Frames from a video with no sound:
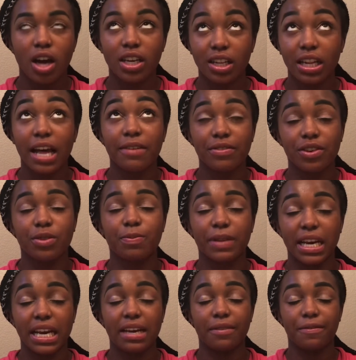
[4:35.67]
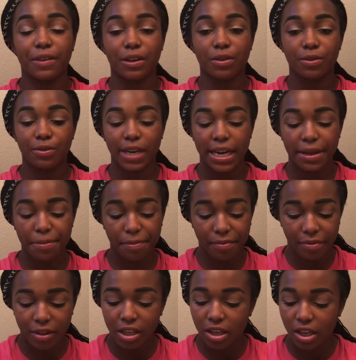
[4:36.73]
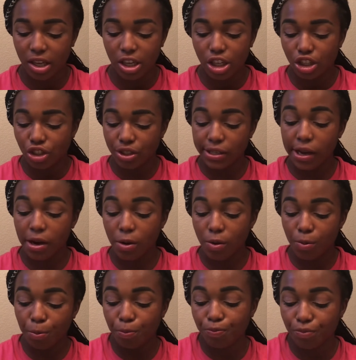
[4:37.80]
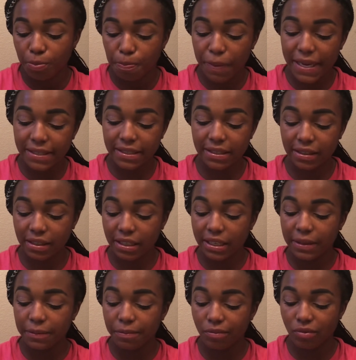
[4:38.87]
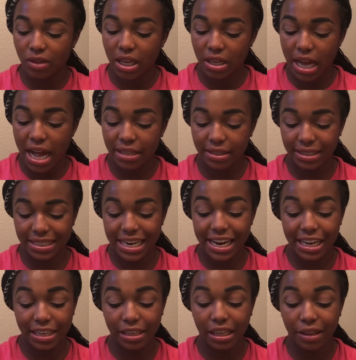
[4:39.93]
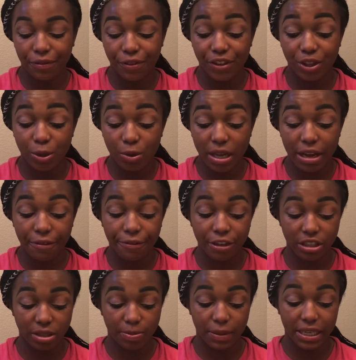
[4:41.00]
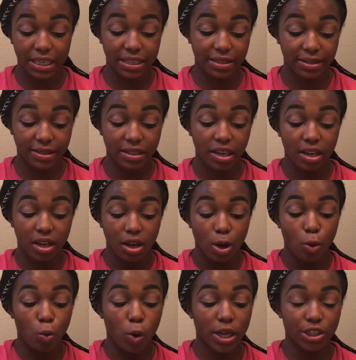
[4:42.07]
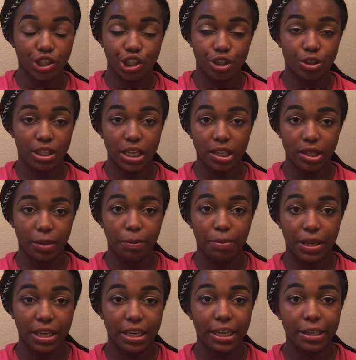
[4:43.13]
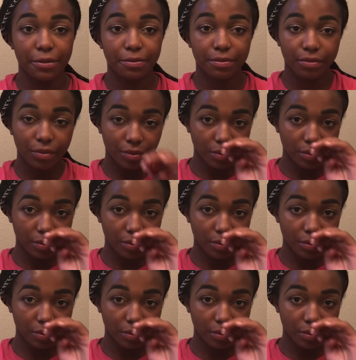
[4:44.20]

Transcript: a level playing field, right? So basically at state, if you get 1st place, once you're done competing,